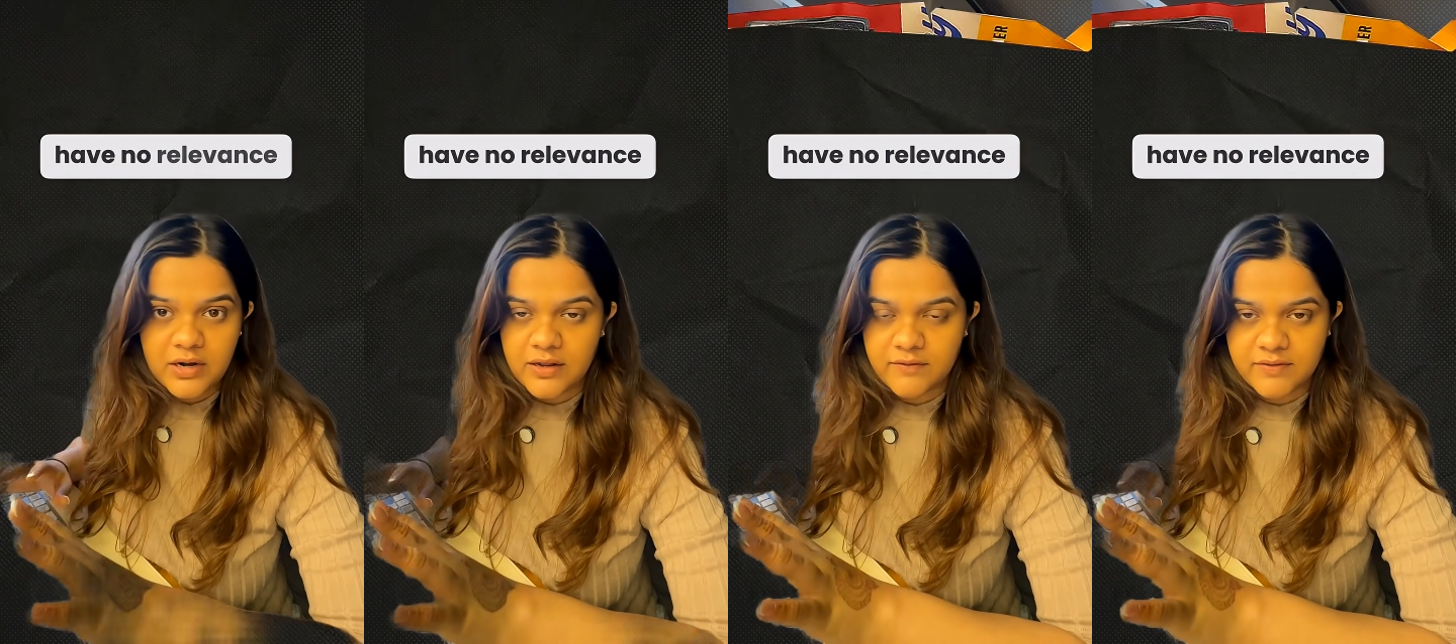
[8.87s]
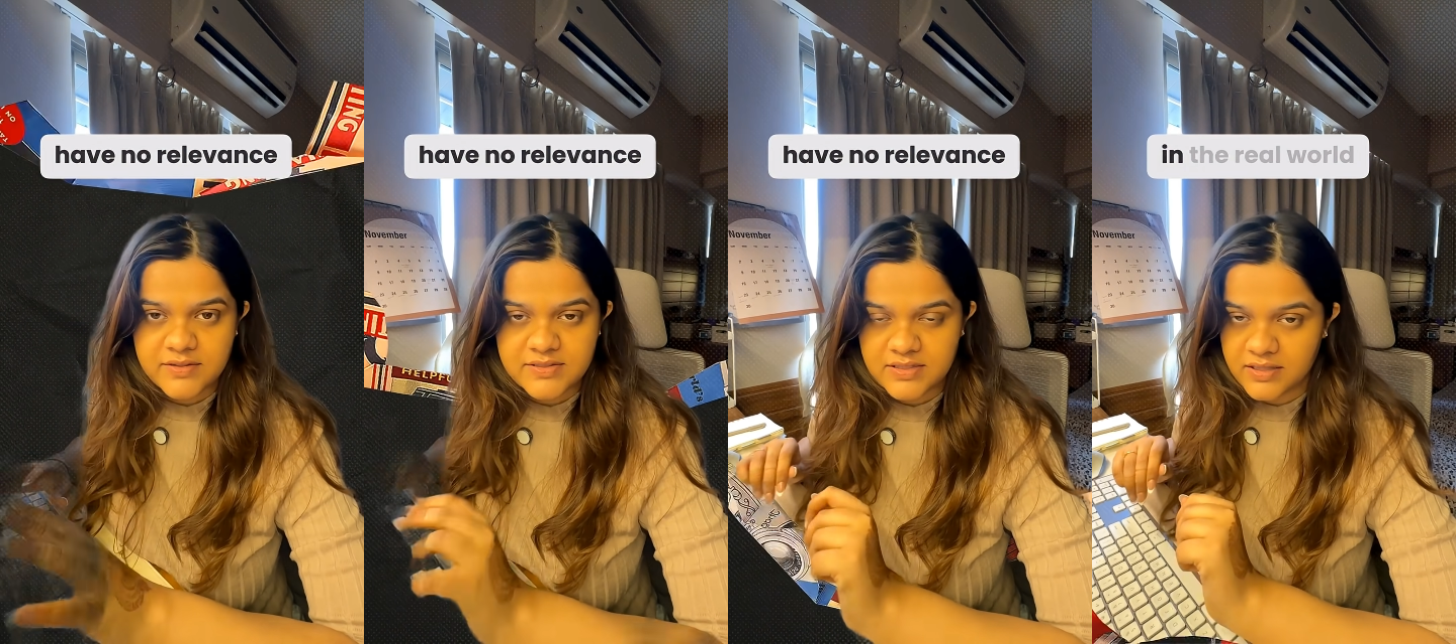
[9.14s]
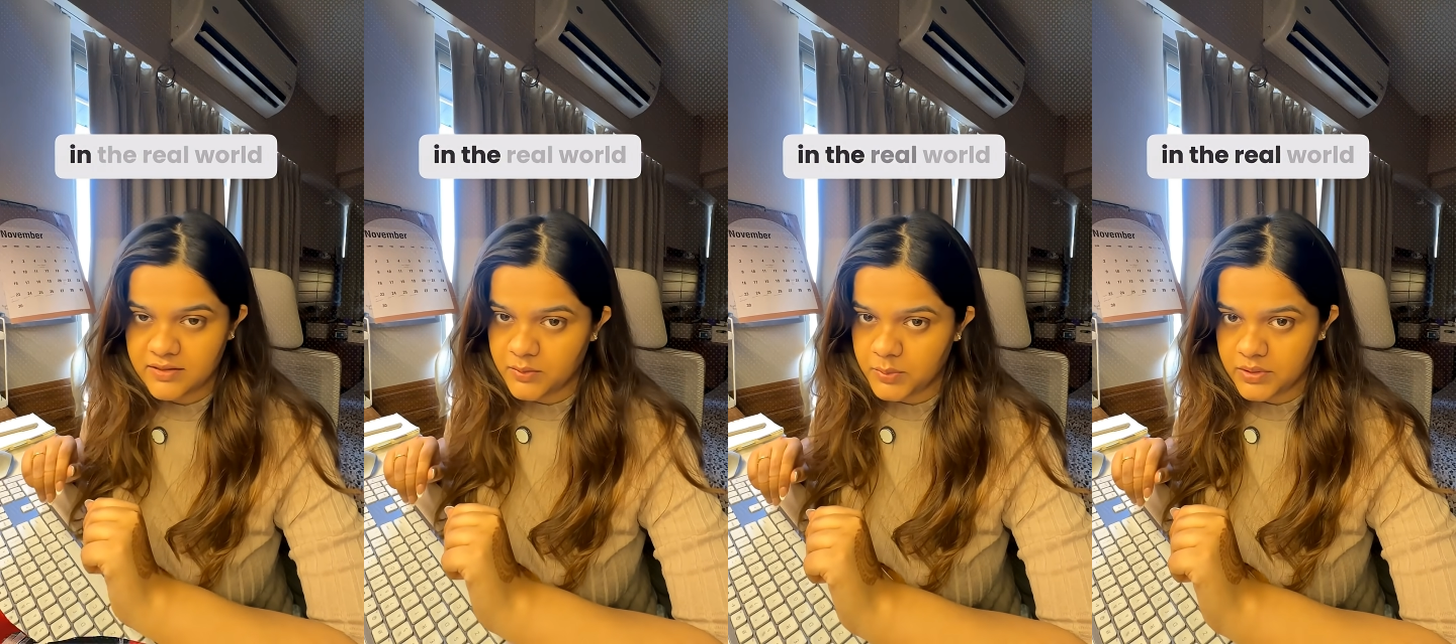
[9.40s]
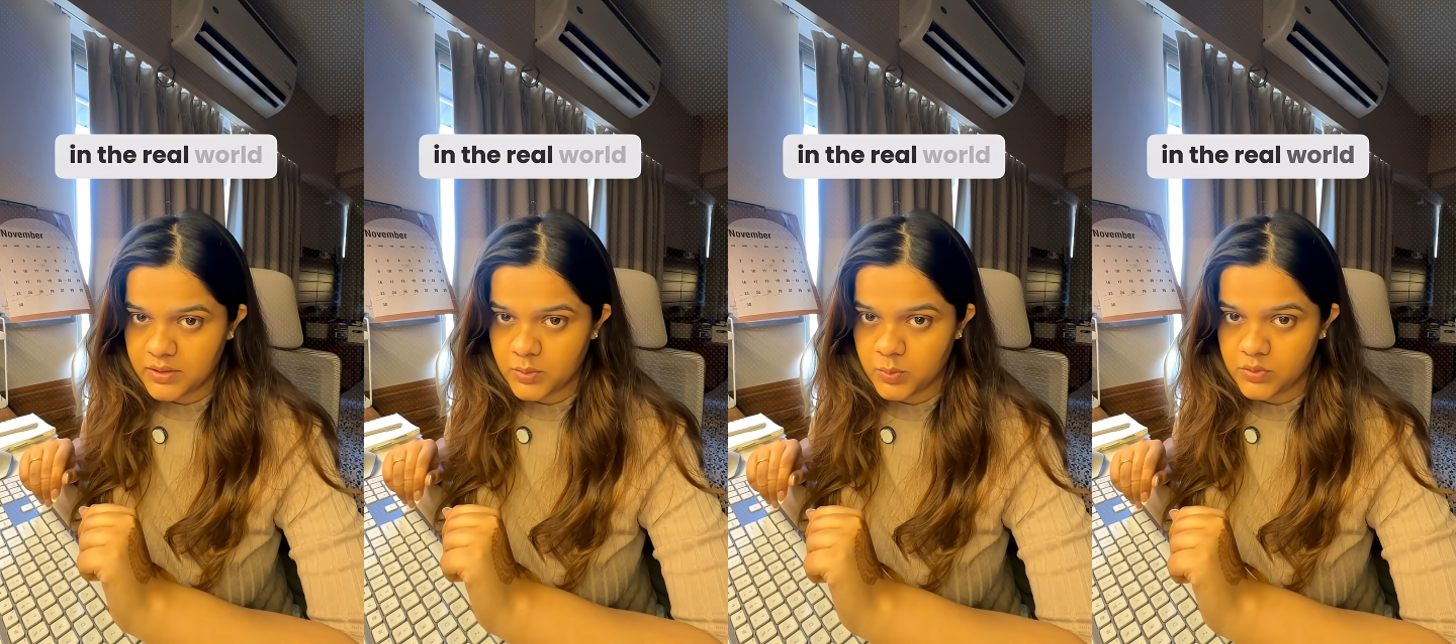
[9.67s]
relevance in the
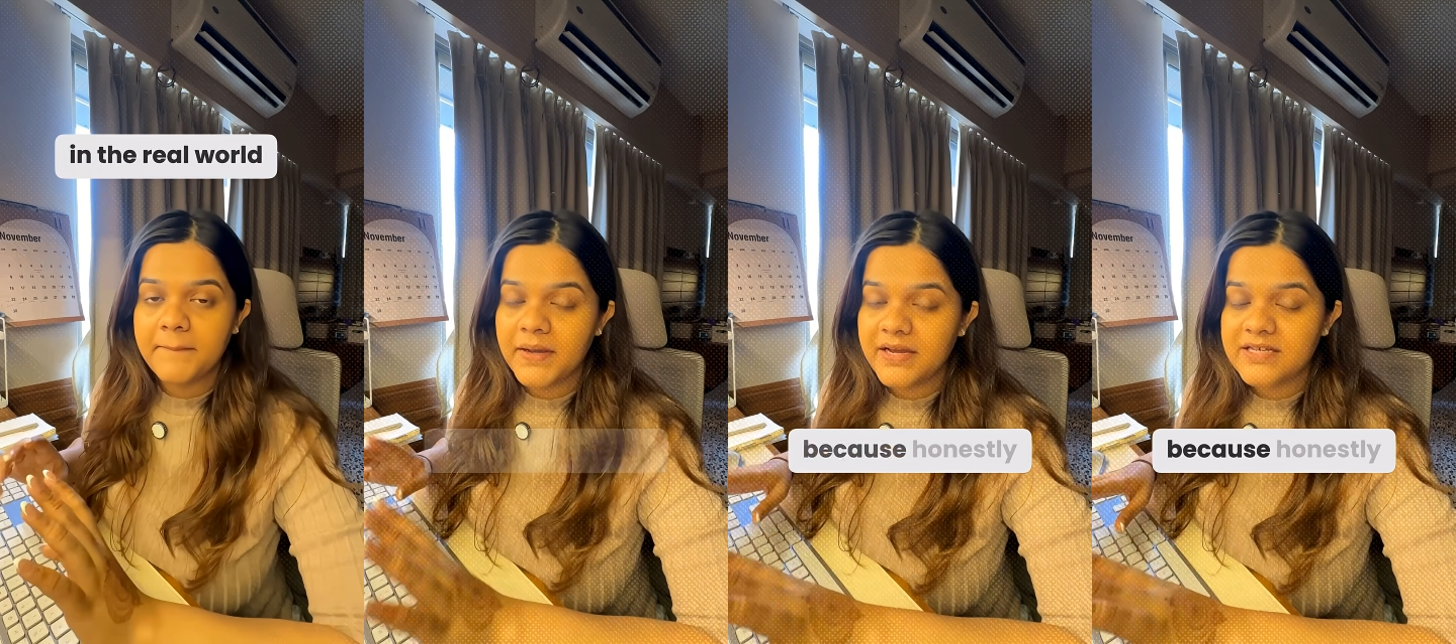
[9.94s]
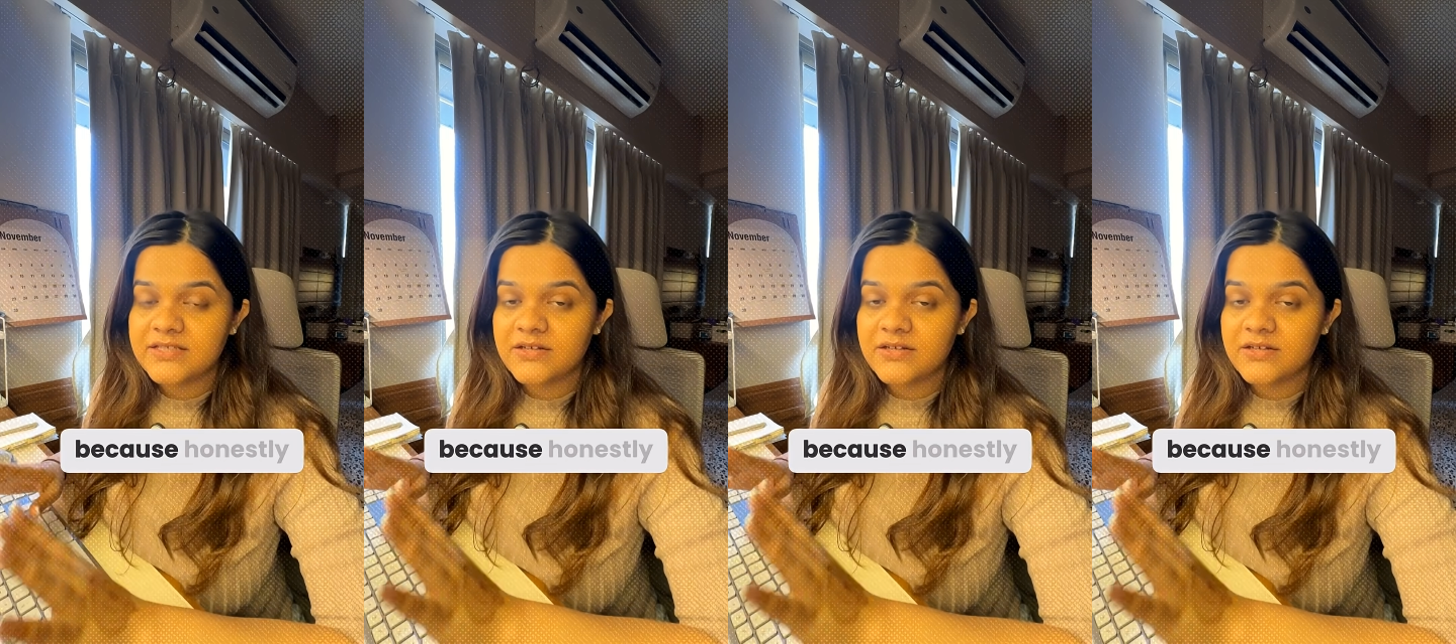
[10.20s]
real world because